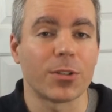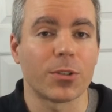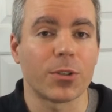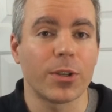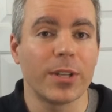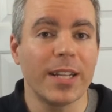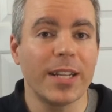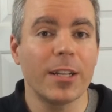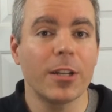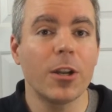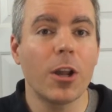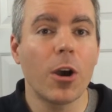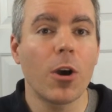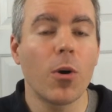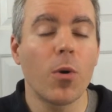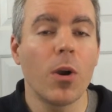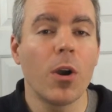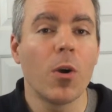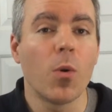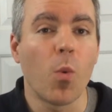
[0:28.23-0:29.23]
So you need to
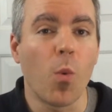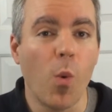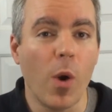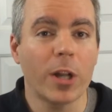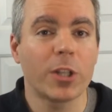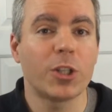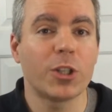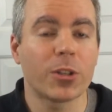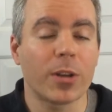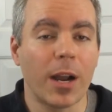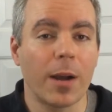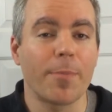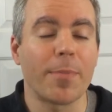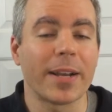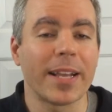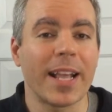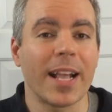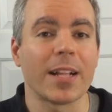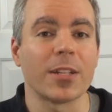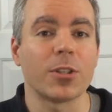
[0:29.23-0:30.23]
know what you're up
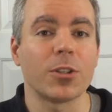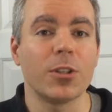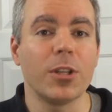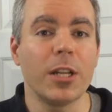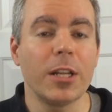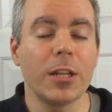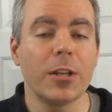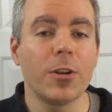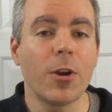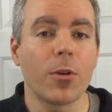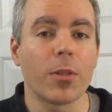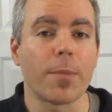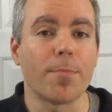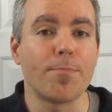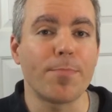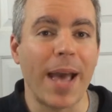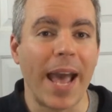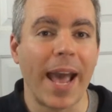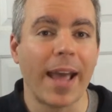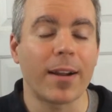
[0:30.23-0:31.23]
against. You need to know the
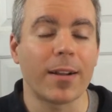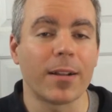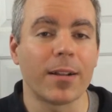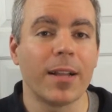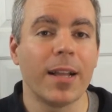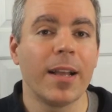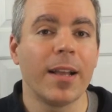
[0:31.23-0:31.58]
battle